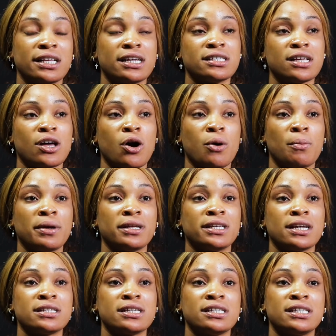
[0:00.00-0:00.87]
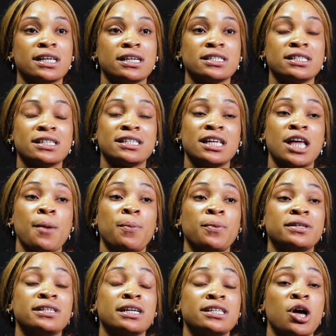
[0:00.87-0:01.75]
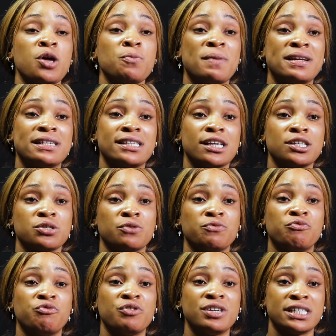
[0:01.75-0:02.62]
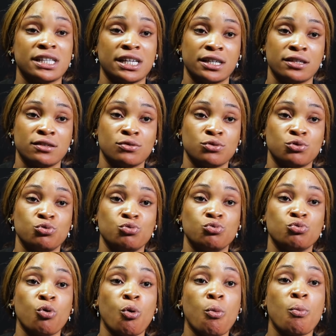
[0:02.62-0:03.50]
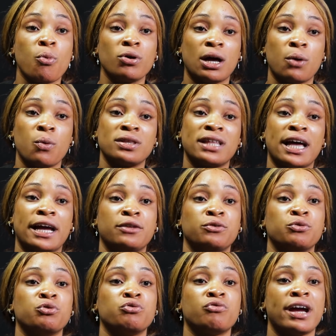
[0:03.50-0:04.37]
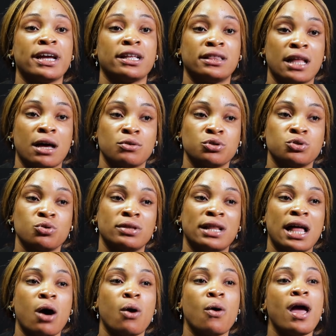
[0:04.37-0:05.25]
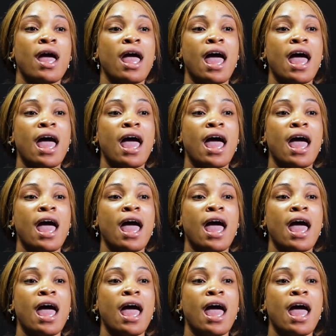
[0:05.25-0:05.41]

has helped my sense of reasoning to know more than what I know right now. So now